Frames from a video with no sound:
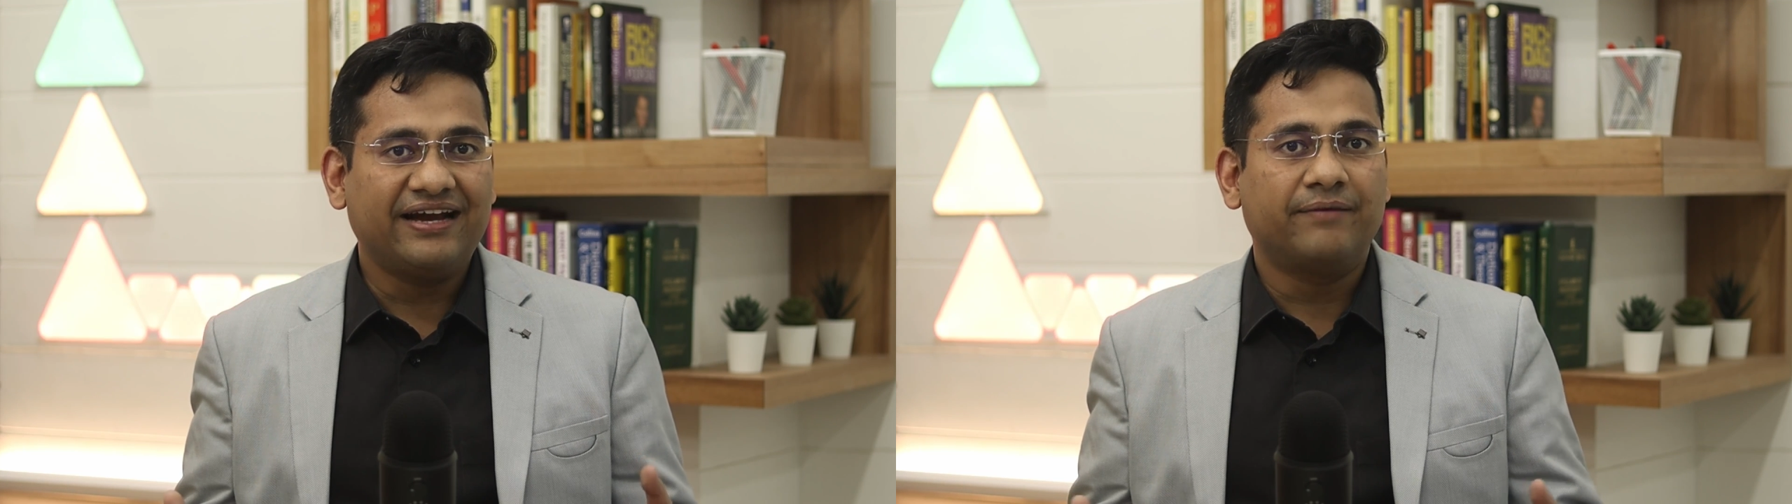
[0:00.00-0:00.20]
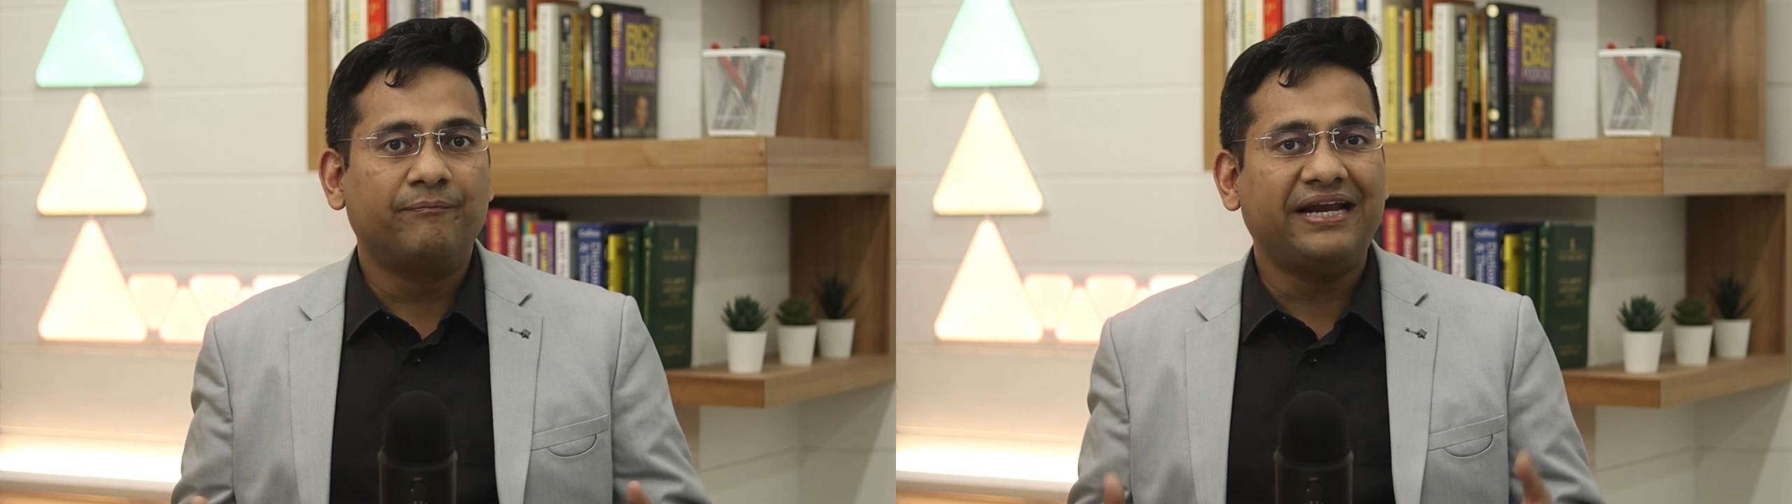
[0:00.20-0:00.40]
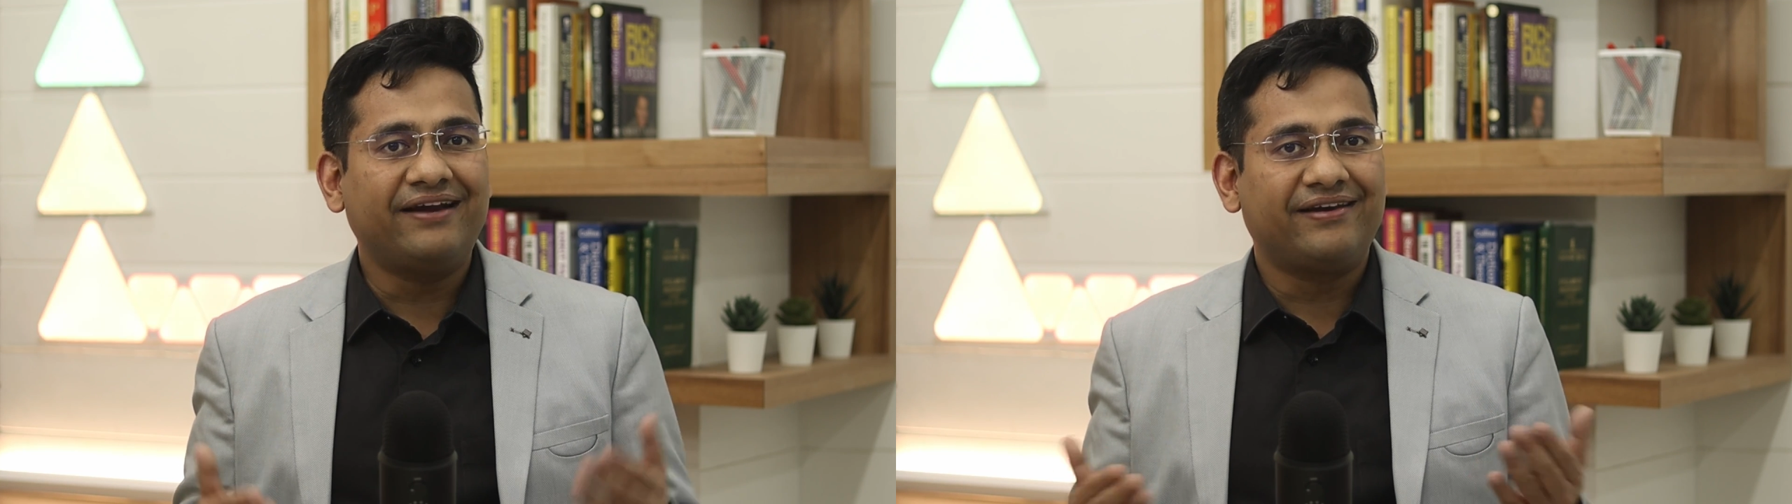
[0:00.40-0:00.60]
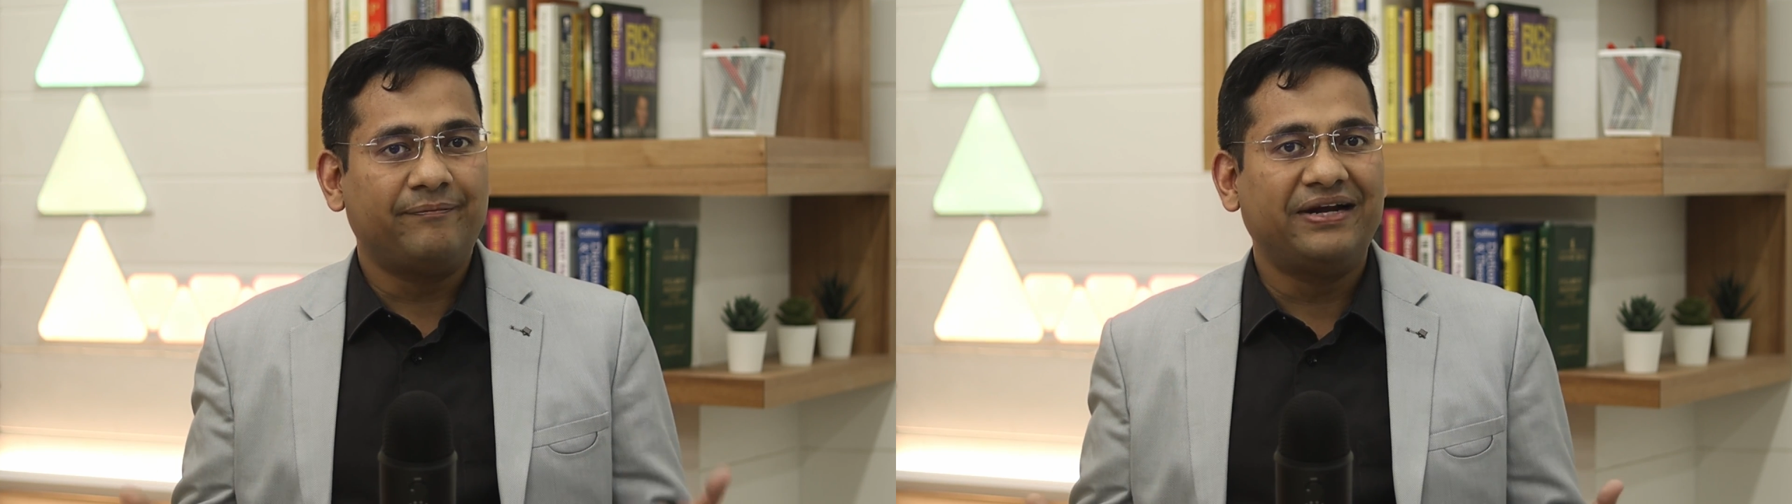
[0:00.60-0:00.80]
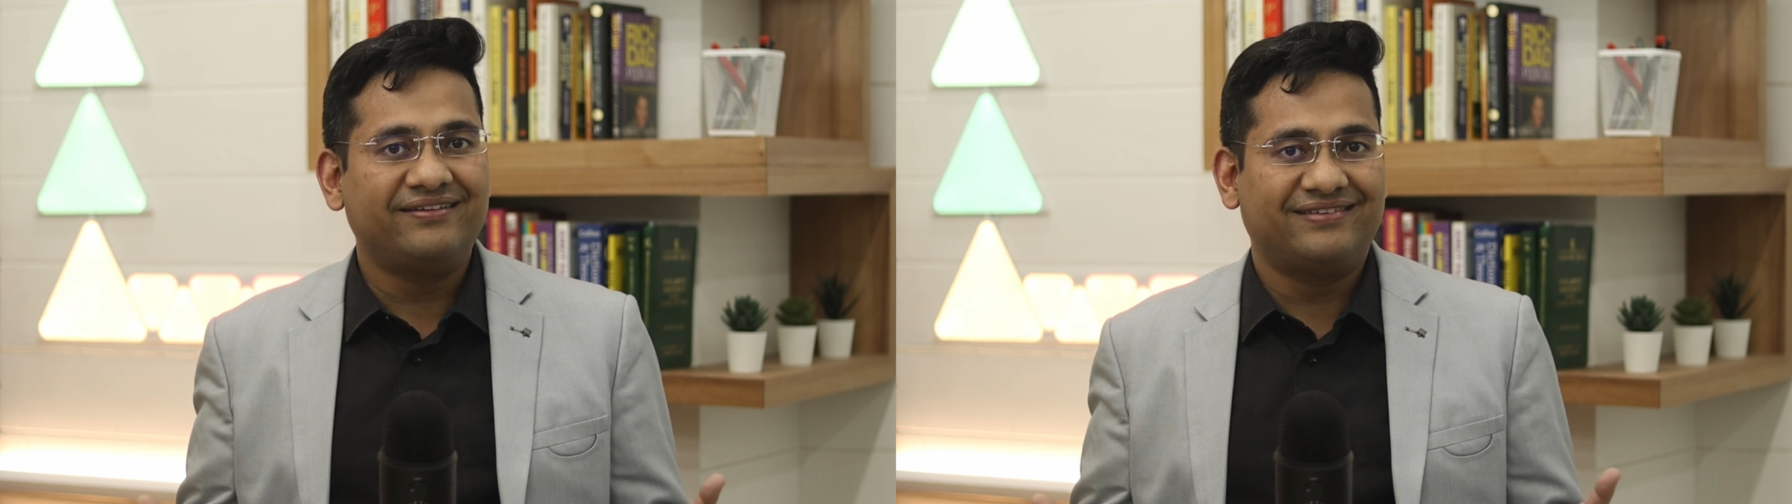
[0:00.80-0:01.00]
a complete
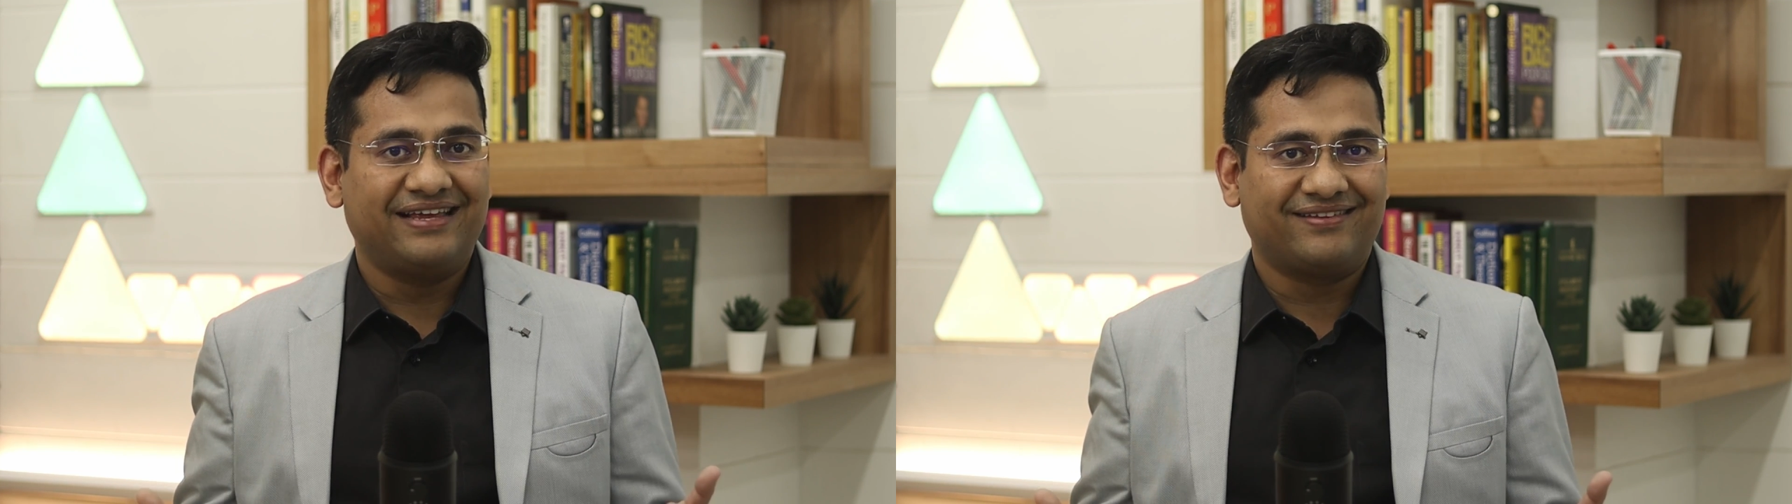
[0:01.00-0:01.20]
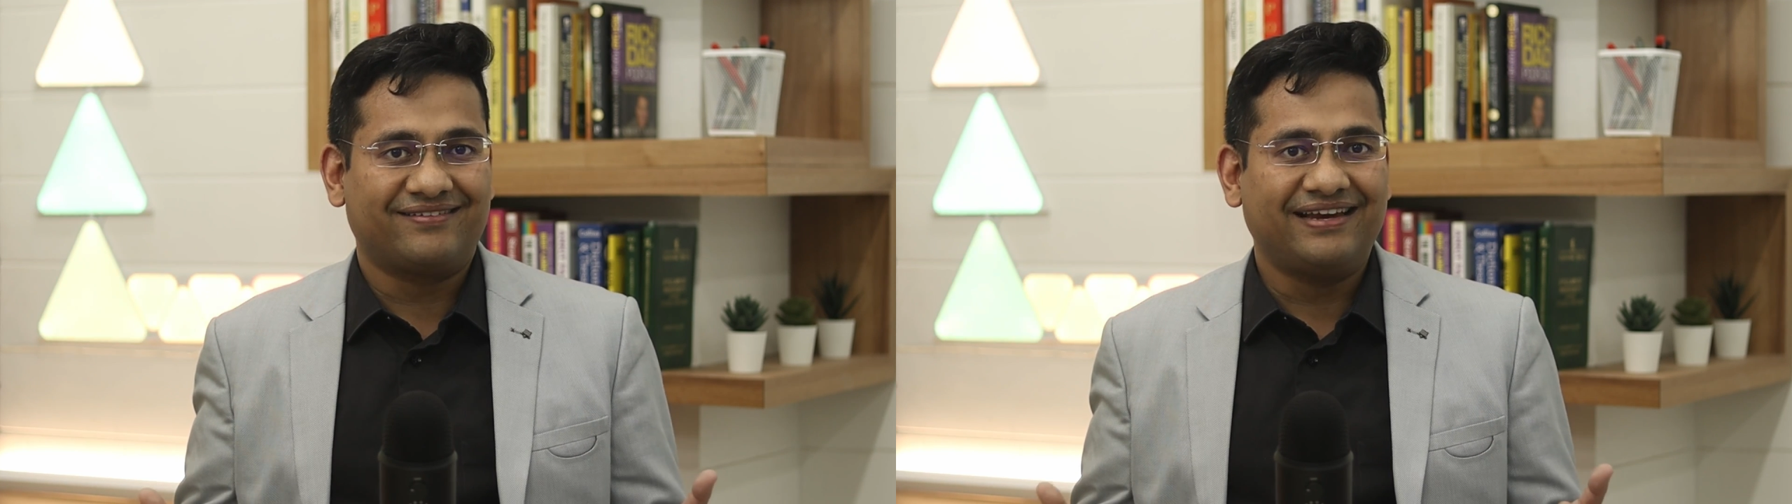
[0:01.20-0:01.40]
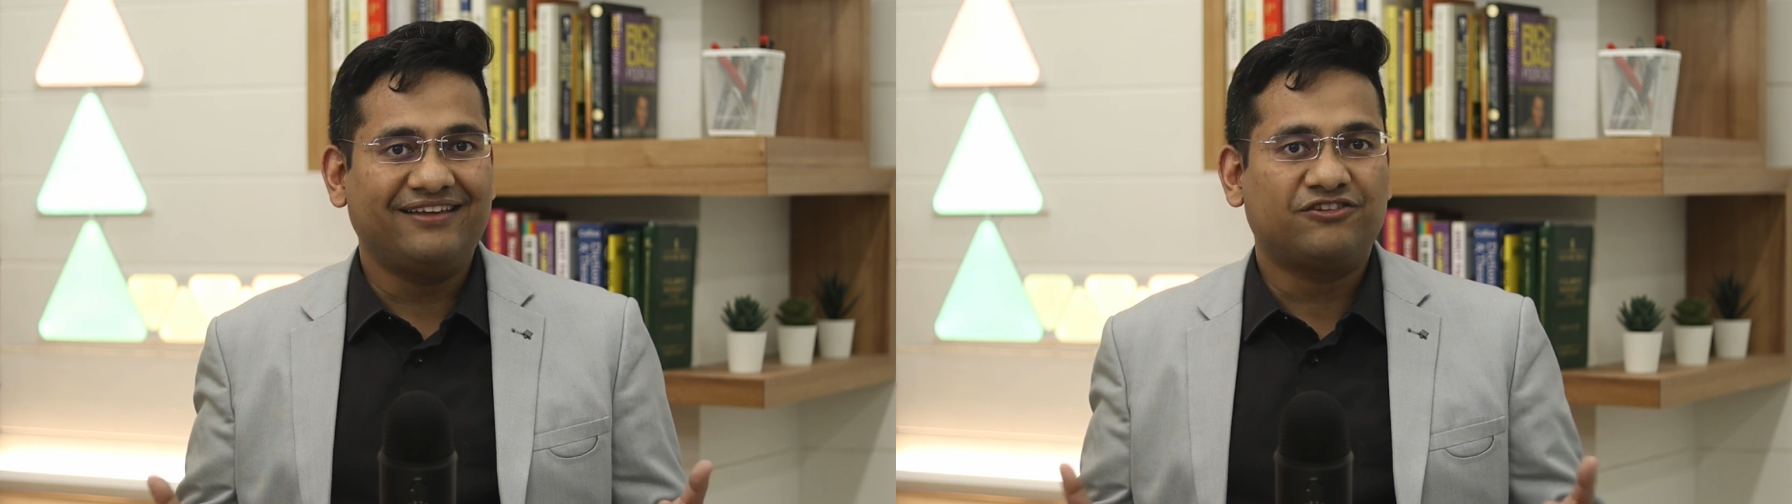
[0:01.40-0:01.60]
rebuild is necessary,